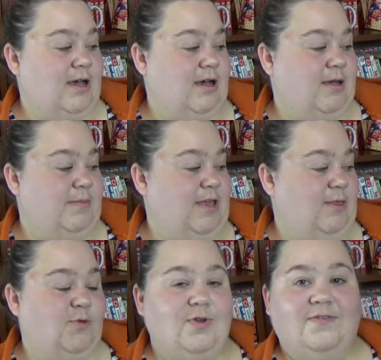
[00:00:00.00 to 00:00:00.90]

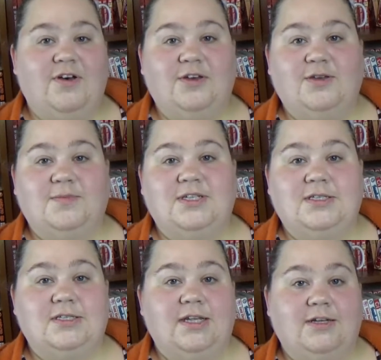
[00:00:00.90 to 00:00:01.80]
in 3 volumes
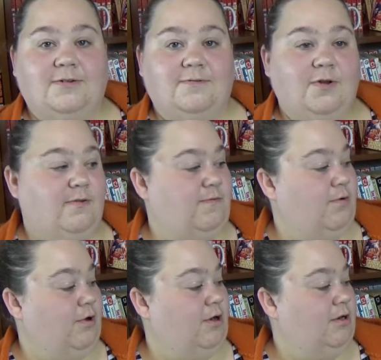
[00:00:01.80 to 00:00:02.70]
instead of
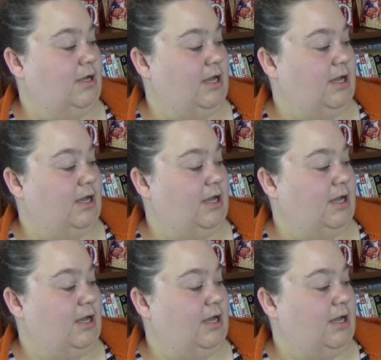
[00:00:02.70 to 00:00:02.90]
4.